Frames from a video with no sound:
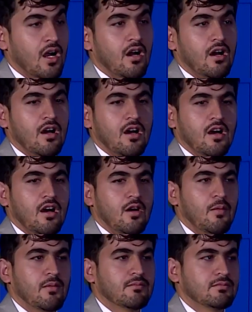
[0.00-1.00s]

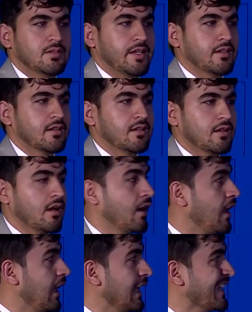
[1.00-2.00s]
like
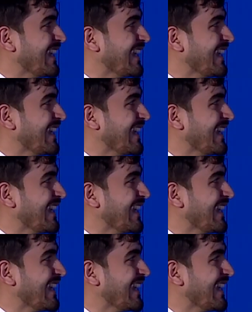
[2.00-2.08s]
an